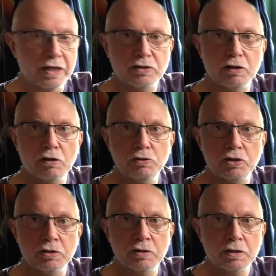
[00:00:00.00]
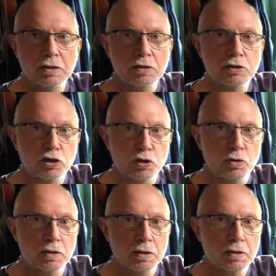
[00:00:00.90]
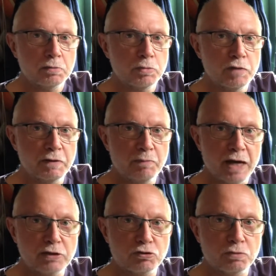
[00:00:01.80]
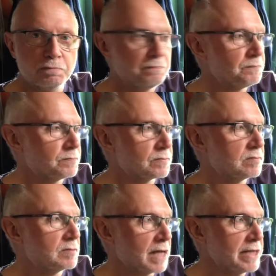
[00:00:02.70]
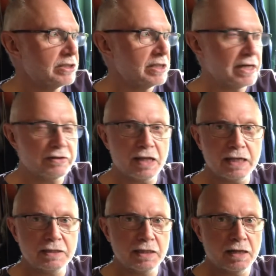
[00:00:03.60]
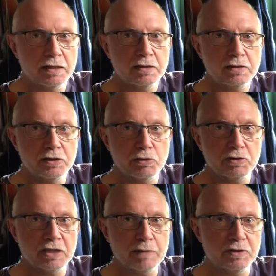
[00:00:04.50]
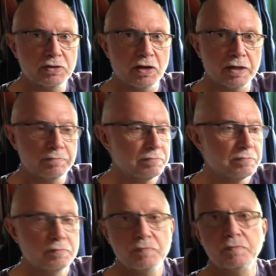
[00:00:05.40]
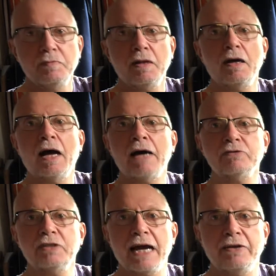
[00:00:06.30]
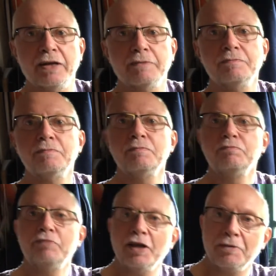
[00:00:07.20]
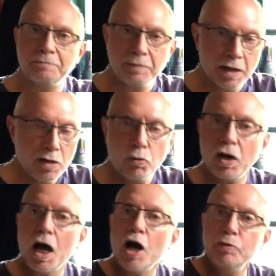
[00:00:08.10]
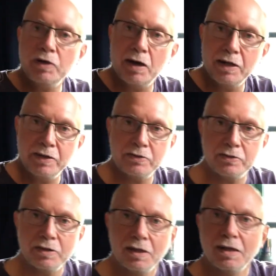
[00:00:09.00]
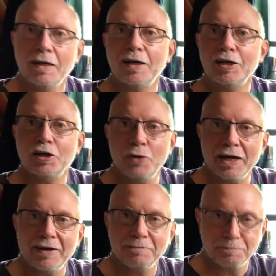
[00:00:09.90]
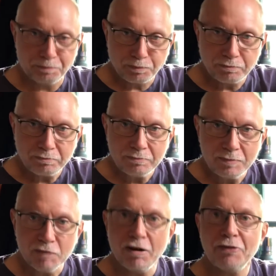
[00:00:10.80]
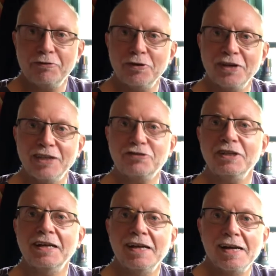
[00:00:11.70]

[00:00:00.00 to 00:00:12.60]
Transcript: solution to moving petrol. 80 years later, still the same design. Outstanding. Brilliant. Well, I hope you like this quick run through on history.